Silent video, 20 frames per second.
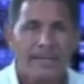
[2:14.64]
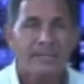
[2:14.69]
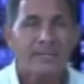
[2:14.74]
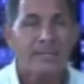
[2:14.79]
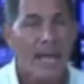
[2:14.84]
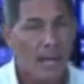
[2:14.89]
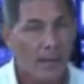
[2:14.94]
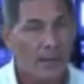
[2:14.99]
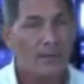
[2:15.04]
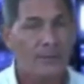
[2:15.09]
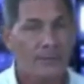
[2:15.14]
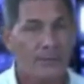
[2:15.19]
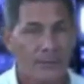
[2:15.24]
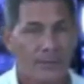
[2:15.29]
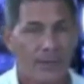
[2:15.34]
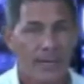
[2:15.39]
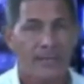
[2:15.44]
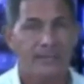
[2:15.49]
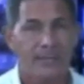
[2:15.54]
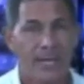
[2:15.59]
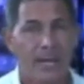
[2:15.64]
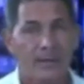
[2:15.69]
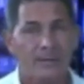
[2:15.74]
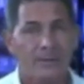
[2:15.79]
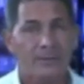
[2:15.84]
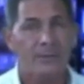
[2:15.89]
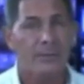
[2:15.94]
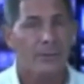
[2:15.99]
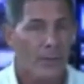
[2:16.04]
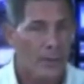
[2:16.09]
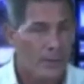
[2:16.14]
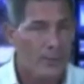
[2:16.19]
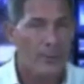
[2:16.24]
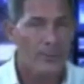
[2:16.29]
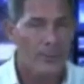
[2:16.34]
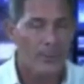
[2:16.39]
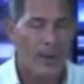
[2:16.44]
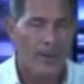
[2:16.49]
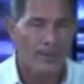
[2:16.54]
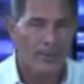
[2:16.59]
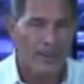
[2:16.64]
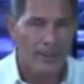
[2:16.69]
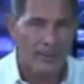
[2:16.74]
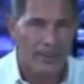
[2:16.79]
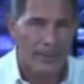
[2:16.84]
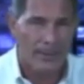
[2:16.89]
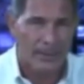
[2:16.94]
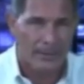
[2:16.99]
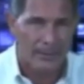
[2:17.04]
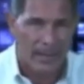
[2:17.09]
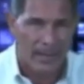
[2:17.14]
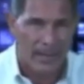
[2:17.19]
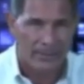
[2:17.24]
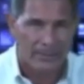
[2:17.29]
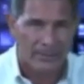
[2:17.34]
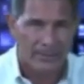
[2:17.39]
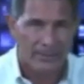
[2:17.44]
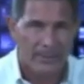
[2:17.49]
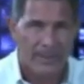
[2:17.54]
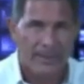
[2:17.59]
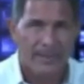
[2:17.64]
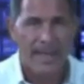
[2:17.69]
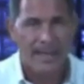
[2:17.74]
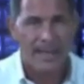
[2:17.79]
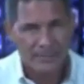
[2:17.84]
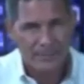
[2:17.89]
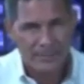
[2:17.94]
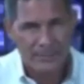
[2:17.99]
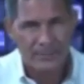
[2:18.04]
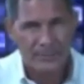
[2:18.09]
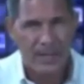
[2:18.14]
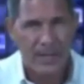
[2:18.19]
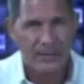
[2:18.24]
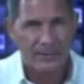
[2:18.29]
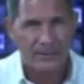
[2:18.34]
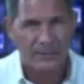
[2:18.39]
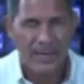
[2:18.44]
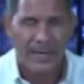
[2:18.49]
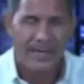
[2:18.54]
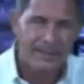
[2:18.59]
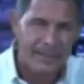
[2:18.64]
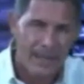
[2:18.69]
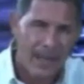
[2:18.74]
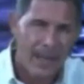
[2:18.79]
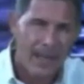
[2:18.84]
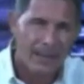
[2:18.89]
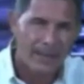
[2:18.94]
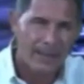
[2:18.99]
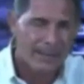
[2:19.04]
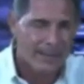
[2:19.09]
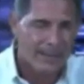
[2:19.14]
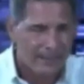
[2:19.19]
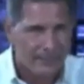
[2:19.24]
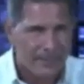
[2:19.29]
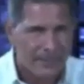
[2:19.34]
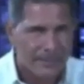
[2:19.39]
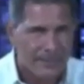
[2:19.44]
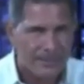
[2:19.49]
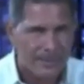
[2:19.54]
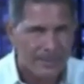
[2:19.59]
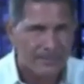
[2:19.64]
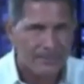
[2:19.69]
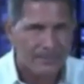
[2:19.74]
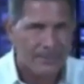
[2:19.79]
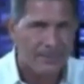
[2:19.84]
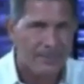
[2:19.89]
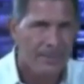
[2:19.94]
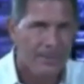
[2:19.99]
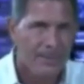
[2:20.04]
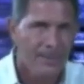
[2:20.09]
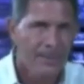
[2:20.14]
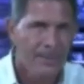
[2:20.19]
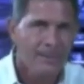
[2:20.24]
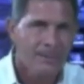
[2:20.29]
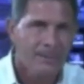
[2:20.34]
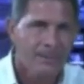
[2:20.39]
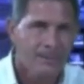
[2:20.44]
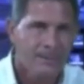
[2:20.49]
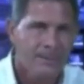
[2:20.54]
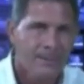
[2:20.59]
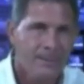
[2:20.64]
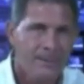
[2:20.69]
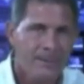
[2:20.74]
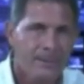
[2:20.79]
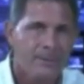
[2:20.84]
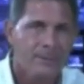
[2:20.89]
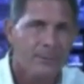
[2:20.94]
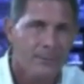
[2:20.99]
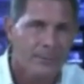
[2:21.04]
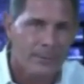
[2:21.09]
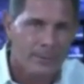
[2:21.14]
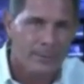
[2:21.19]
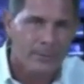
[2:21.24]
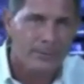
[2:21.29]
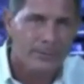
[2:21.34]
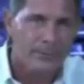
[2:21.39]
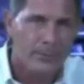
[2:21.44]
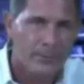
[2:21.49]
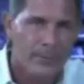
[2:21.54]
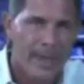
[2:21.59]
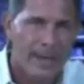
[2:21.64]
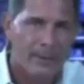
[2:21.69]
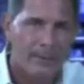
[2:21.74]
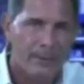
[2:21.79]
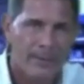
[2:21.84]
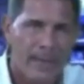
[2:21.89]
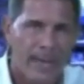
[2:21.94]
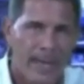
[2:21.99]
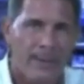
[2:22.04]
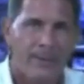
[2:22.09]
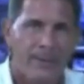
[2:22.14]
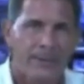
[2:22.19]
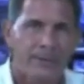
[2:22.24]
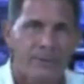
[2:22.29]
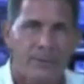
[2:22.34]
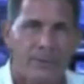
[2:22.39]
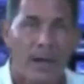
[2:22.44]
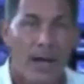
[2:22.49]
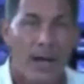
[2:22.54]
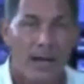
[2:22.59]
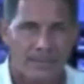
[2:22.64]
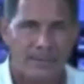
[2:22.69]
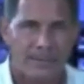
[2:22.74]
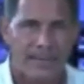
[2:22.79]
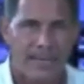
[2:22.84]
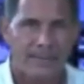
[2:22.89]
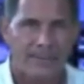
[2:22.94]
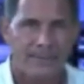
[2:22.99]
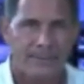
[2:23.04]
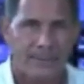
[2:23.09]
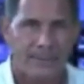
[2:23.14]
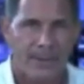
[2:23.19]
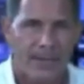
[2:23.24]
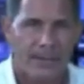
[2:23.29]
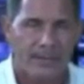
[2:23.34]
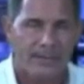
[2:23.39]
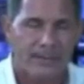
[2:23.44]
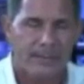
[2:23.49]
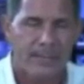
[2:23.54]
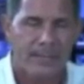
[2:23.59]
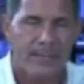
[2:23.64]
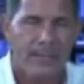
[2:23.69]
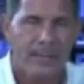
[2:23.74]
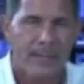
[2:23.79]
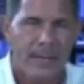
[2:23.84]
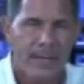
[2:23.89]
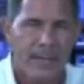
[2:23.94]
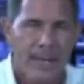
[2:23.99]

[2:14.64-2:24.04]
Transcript: And I challenge you, I challenge you to go to your primary care doctor and ask your doctor, hey doc, give me something to, you know, to reduce free radical damage or oxidative stress.